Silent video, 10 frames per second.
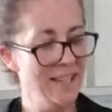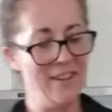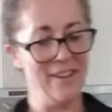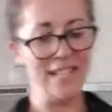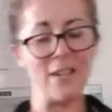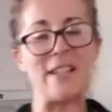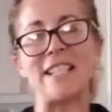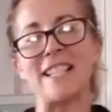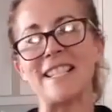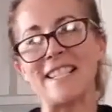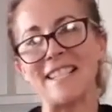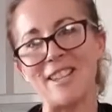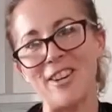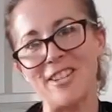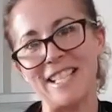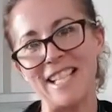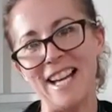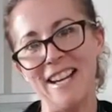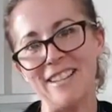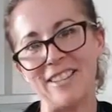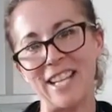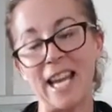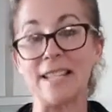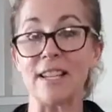All right, so it doesn't slow you down, okay?